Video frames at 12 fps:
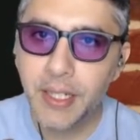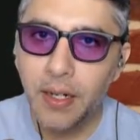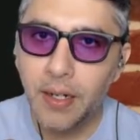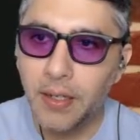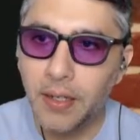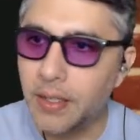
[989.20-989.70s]

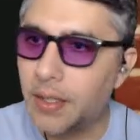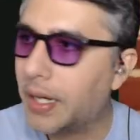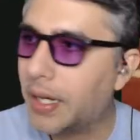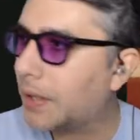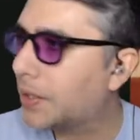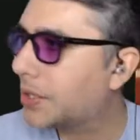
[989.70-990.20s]
on
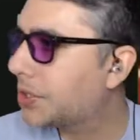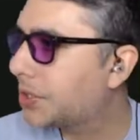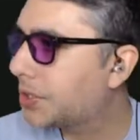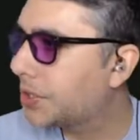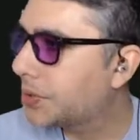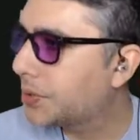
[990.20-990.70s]
our
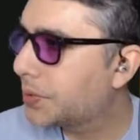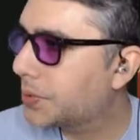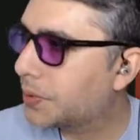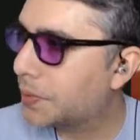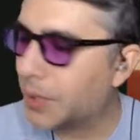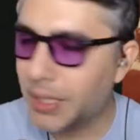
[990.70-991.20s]
to-do
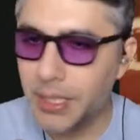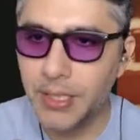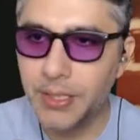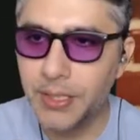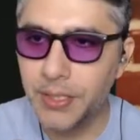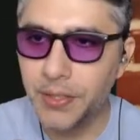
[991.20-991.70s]

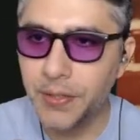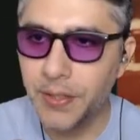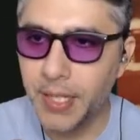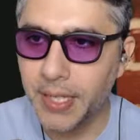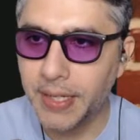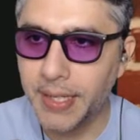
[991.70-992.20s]
was to
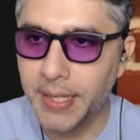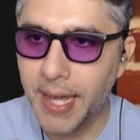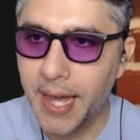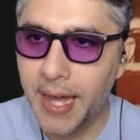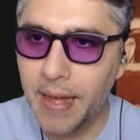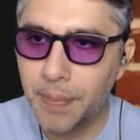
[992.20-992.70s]
create the
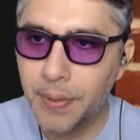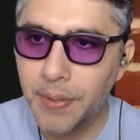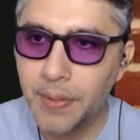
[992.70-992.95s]
app.